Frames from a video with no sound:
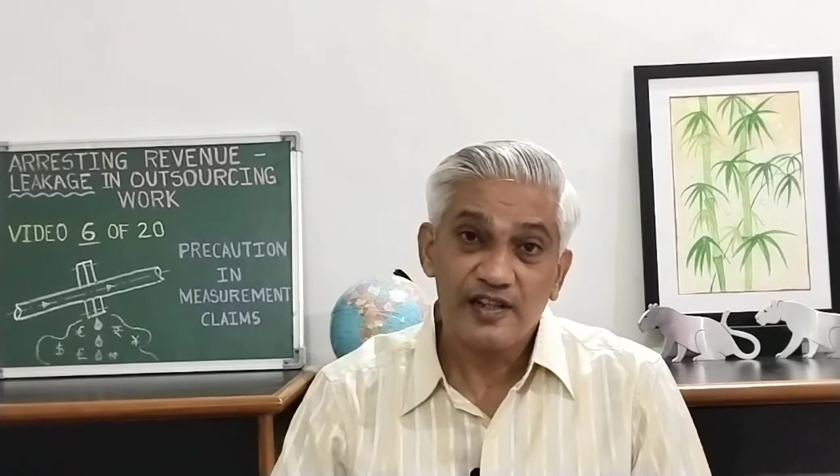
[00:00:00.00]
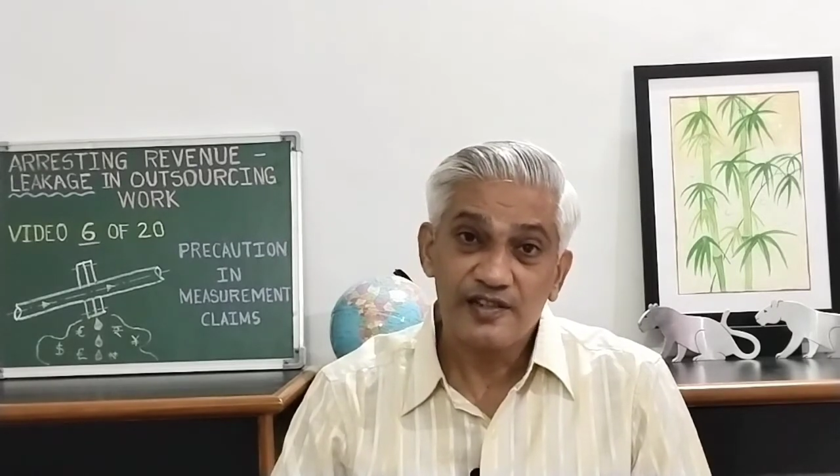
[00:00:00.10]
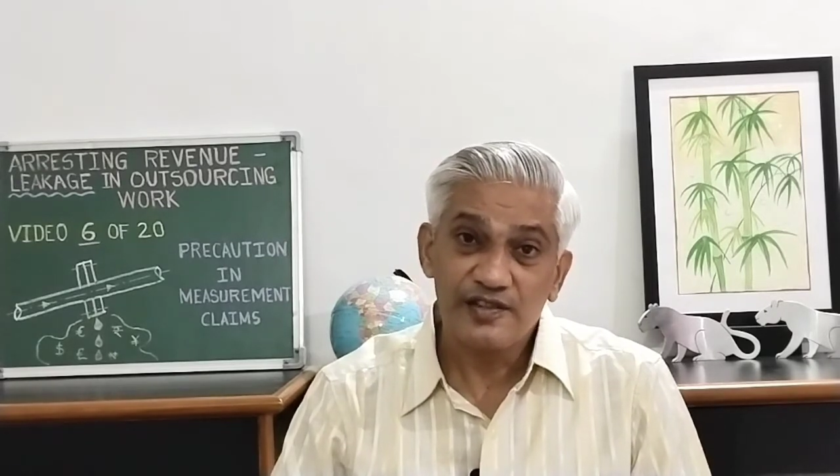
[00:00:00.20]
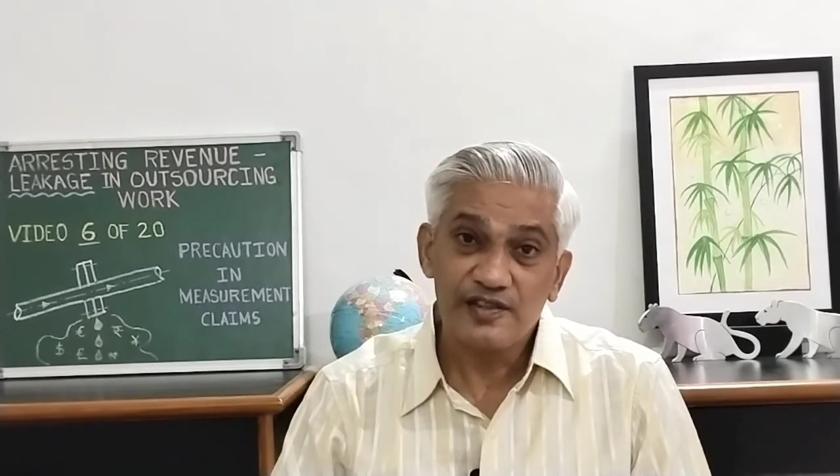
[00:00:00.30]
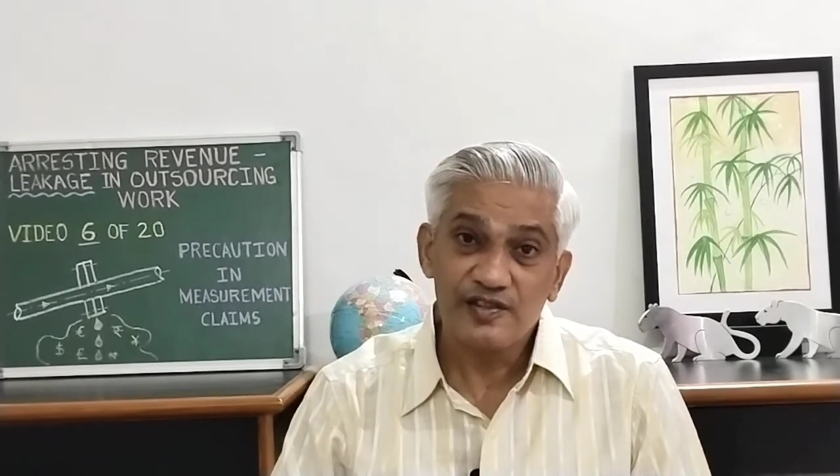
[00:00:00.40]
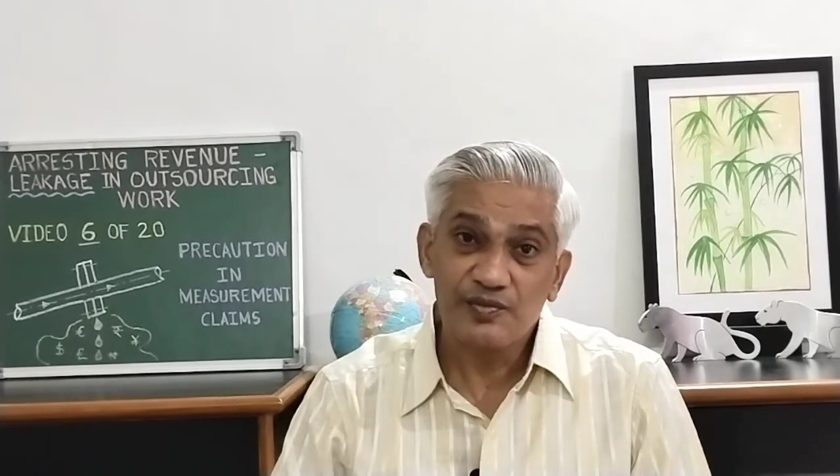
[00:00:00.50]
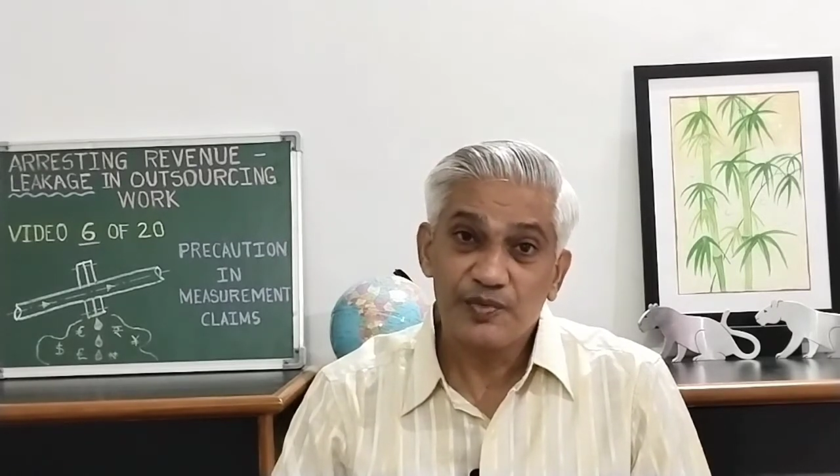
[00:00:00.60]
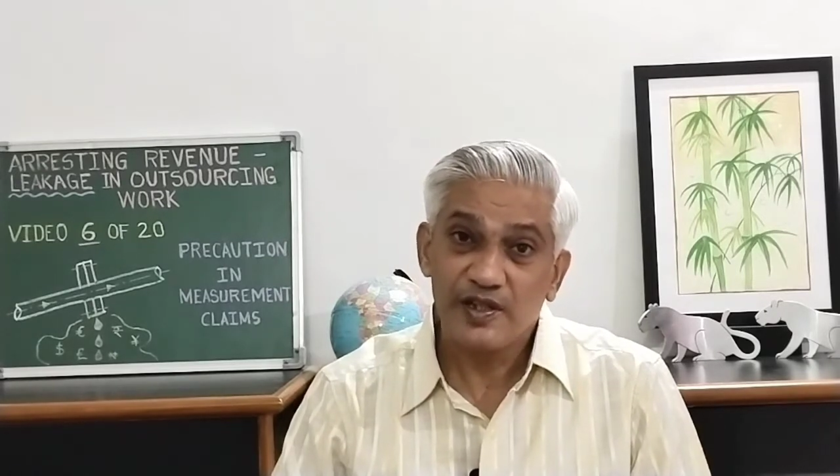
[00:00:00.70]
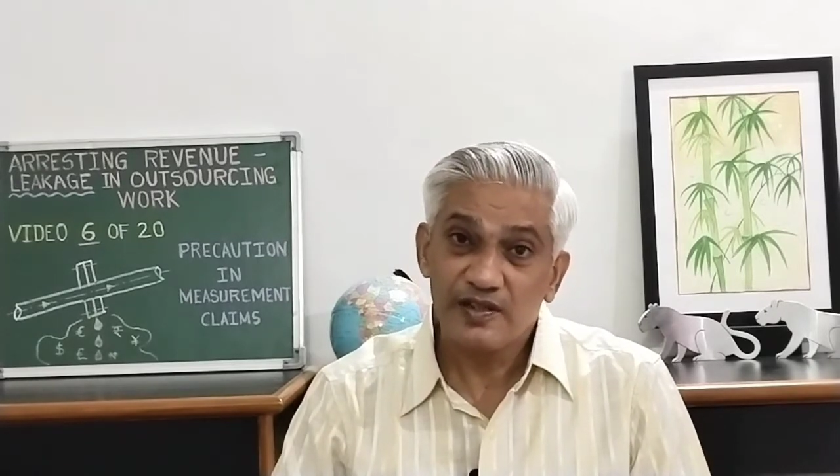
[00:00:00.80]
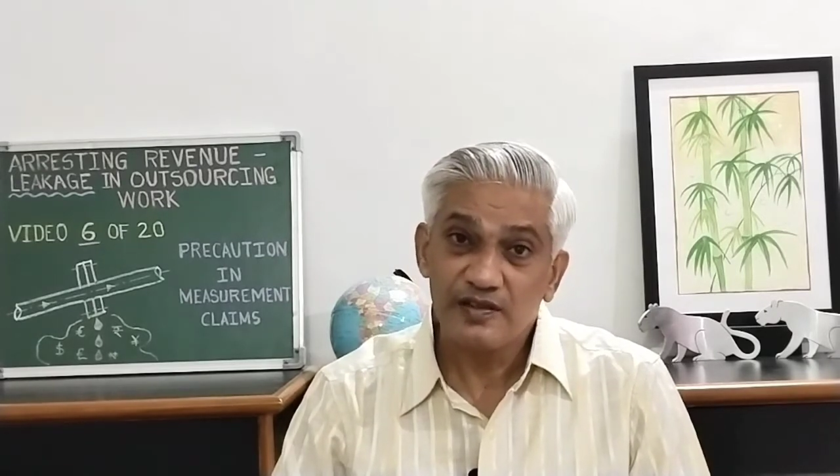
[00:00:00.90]
engineers
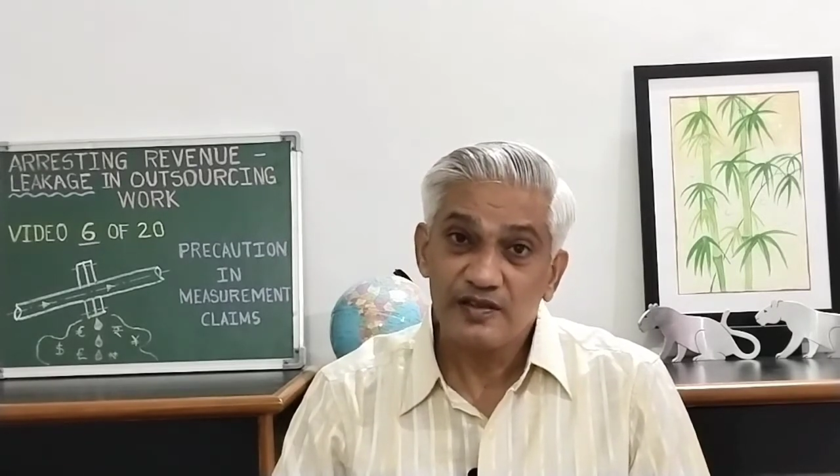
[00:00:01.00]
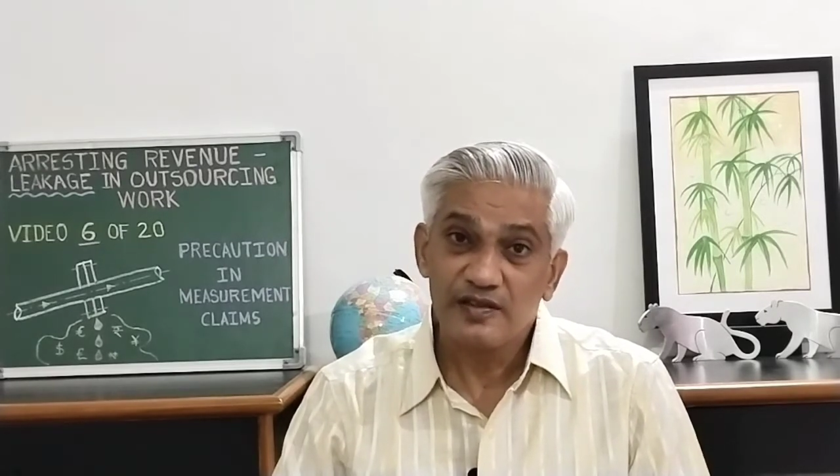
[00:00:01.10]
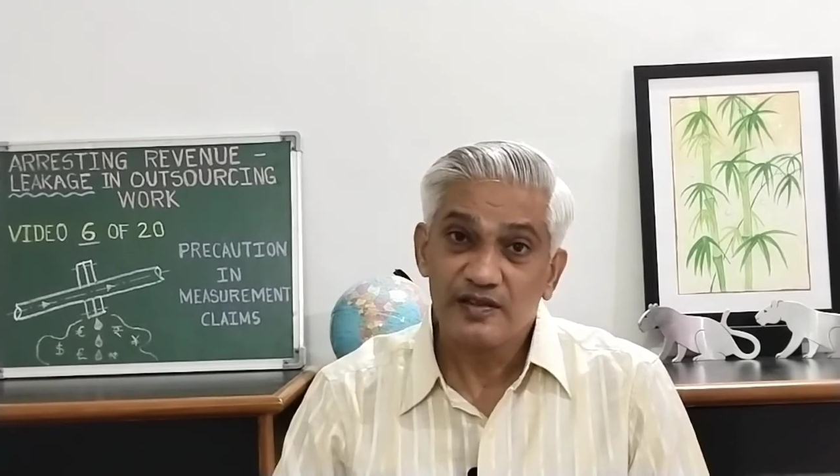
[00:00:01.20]
paid